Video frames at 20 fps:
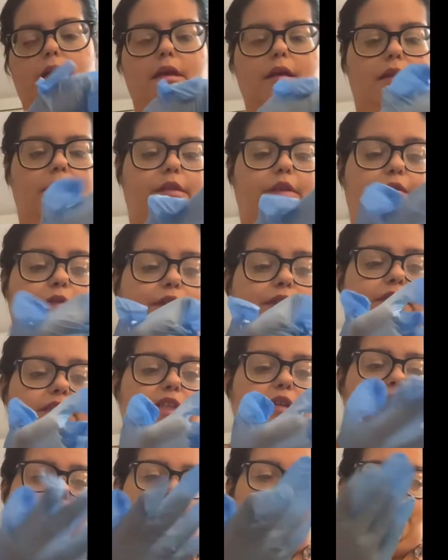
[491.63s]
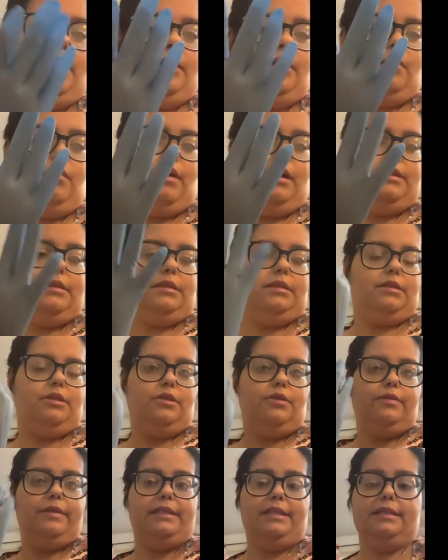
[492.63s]
the first thing we're going to want to
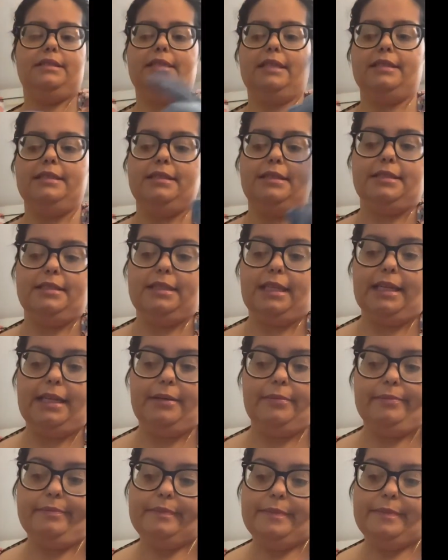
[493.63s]
do is assess the site.